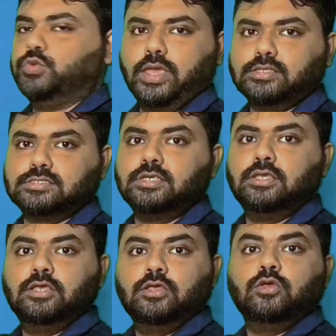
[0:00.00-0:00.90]
minus
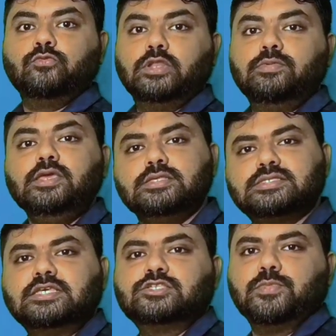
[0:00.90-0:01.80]
2x
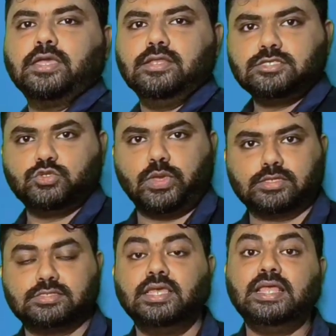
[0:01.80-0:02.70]
will be 6
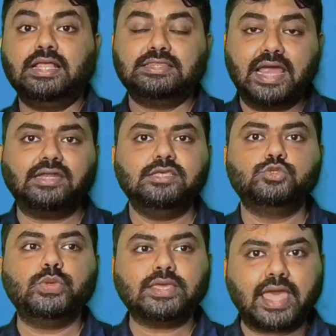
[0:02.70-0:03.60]
minus 2x.
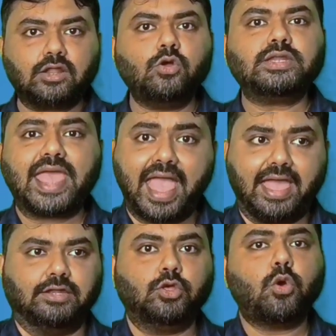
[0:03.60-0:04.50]
That is, we
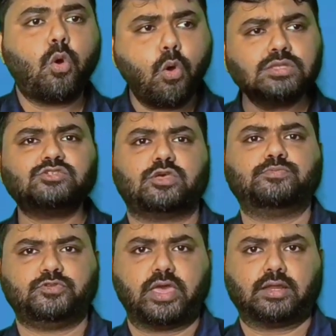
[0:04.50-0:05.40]
cannot add
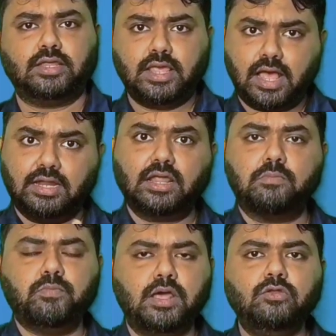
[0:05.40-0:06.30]
or subtract
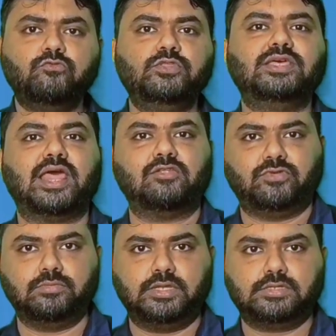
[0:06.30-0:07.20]
a number
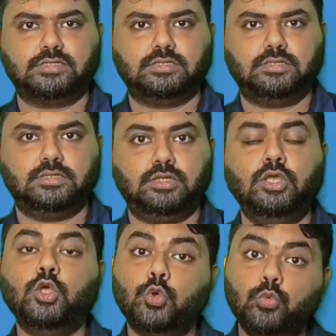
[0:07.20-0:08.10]
with an alphabet.
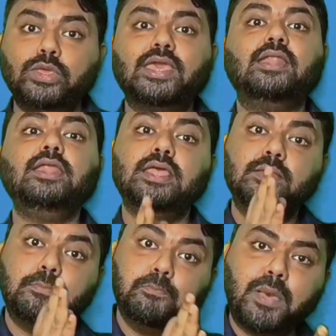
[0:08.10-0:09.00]
We
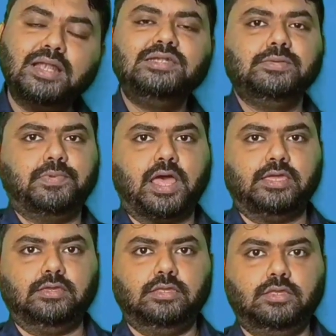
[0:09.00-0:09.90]
can
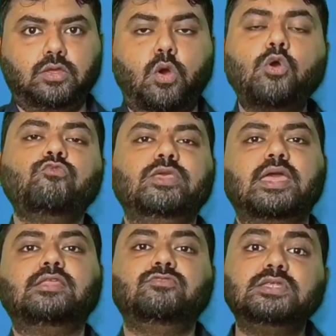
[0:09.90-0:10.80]
multiply
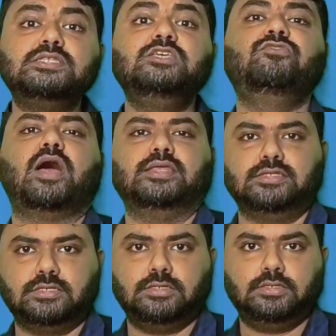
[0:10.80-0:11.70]
or we can even
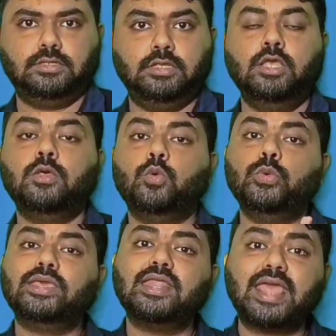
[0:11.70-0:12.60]
divide.
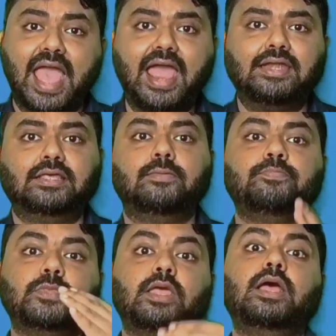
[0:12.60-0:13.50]
We can
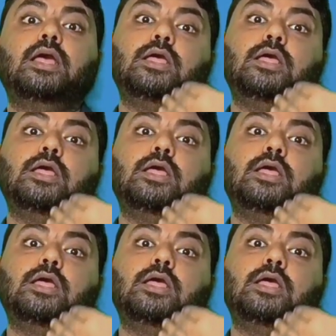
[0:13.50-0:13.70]
add